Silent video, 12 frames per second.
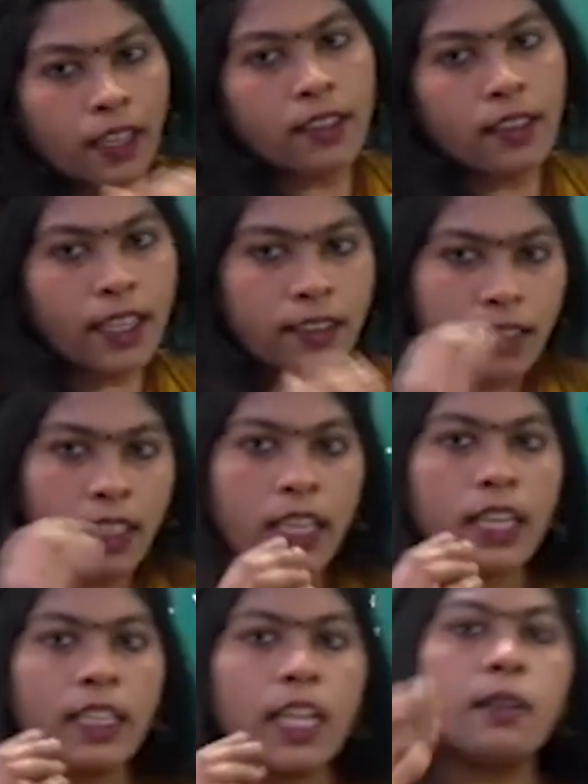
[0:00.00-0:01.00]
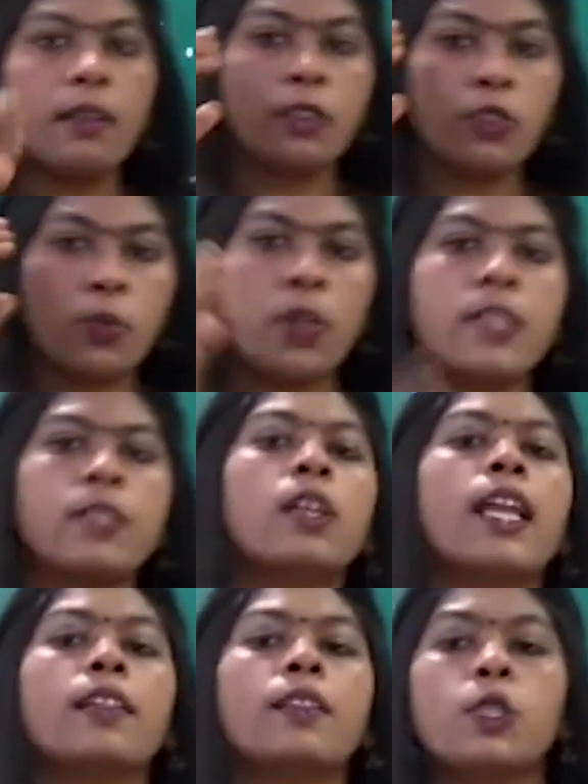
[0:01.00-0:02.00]
They are thinking that students are
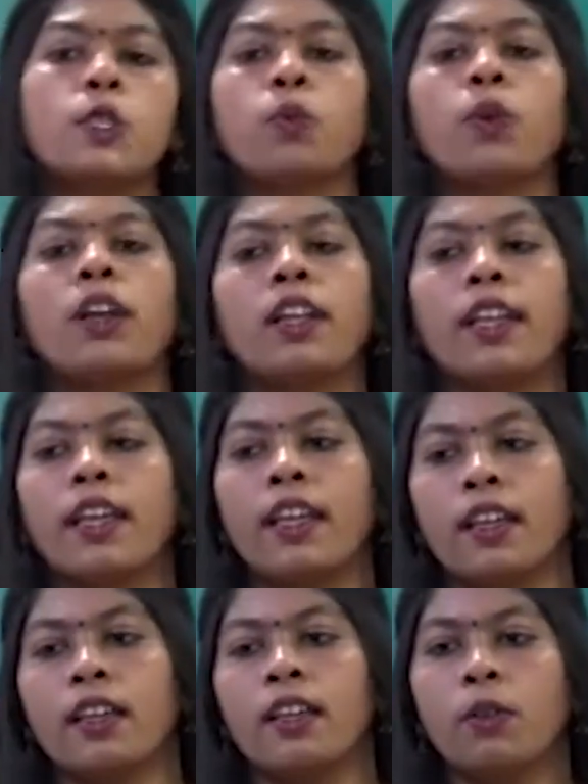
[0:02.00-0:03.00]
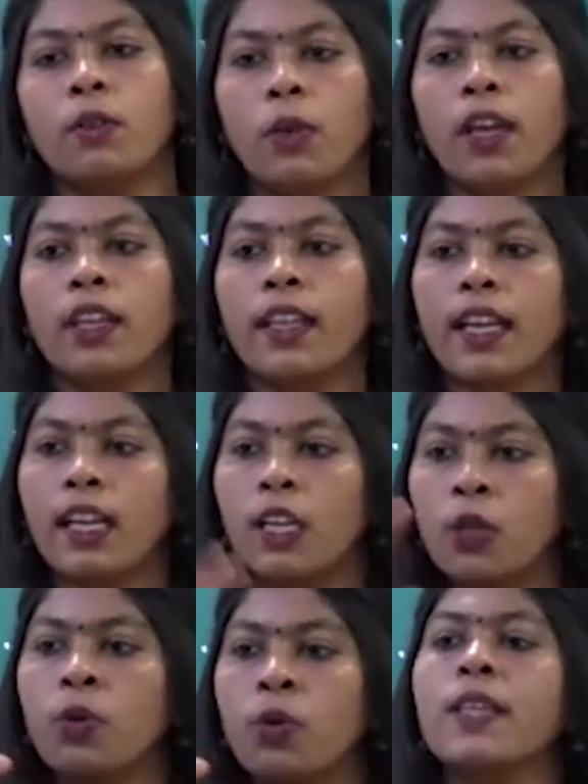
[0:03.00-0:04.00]
like this only. Okay, they can
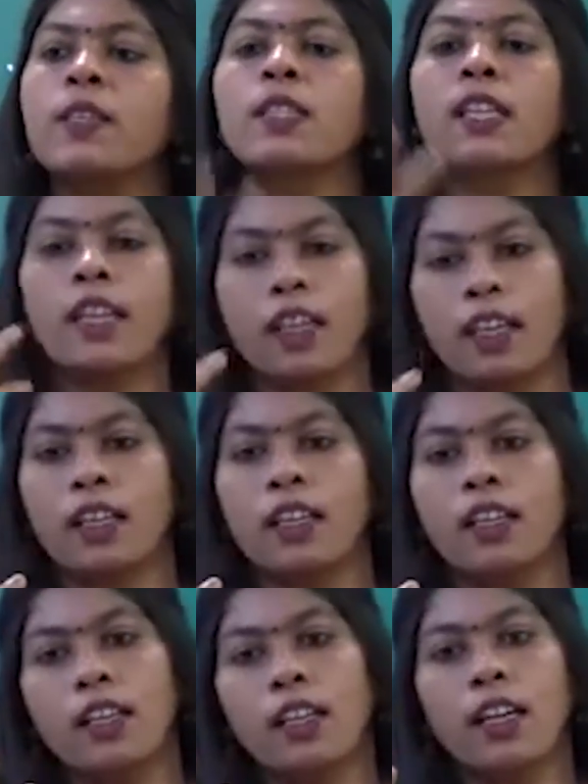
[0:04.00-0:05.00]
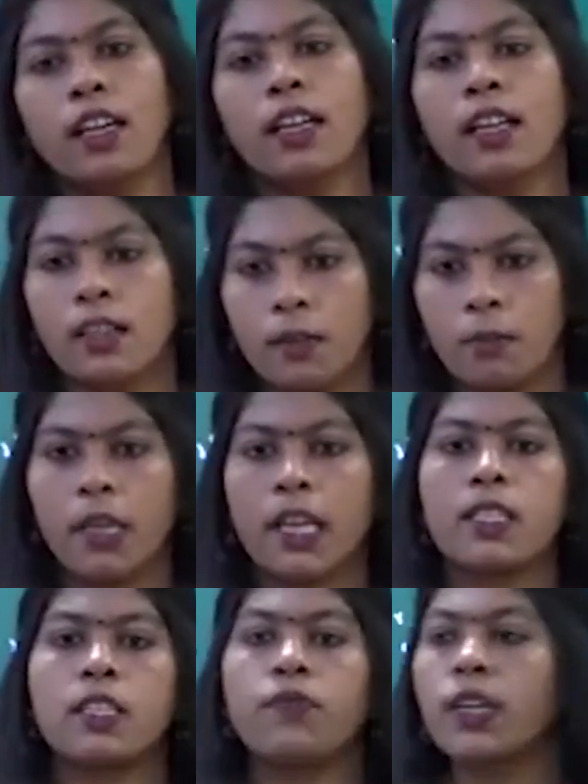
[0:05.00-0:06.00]
lure easily.
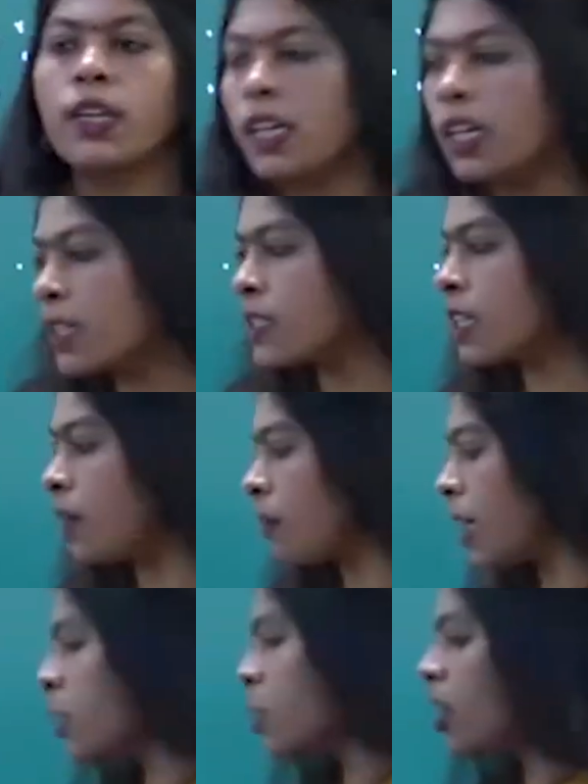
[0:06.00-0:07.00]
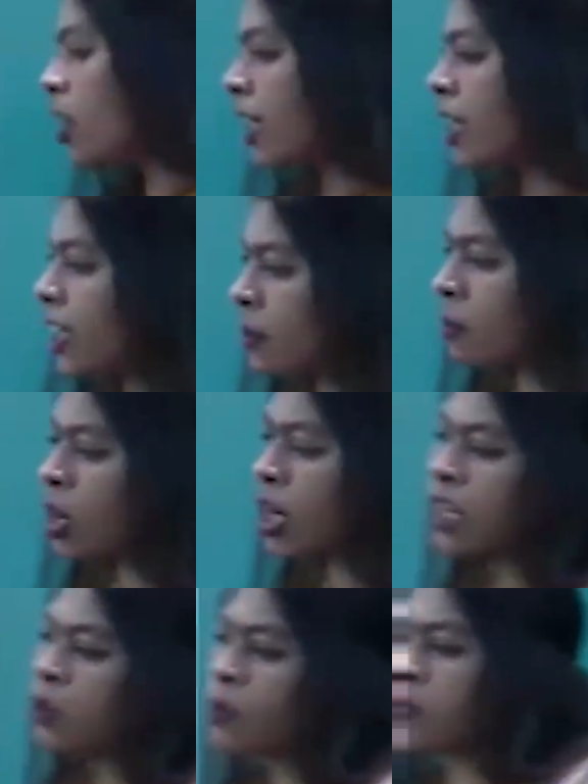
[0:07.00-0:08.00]
Because if a girl is coming and talking like a model who is